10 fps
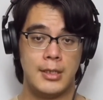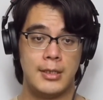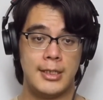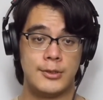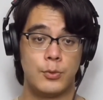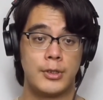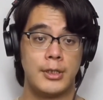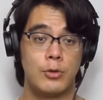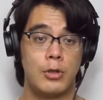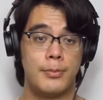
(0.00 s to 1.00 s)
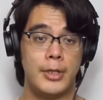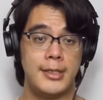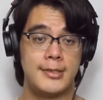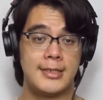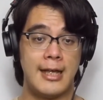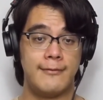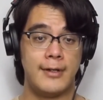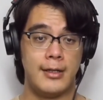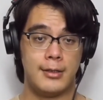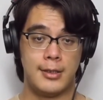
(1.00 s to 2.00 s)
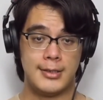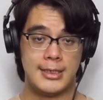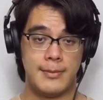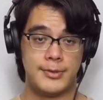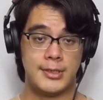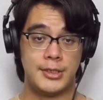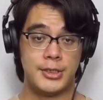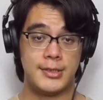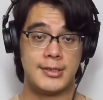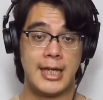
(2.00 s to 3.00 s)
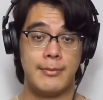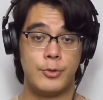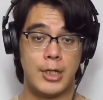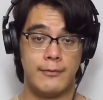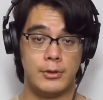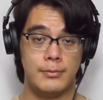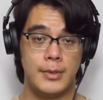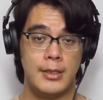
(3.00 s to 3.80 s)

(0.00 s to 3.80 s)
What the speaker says: His work incorporates sci-fi concepts such as time travel,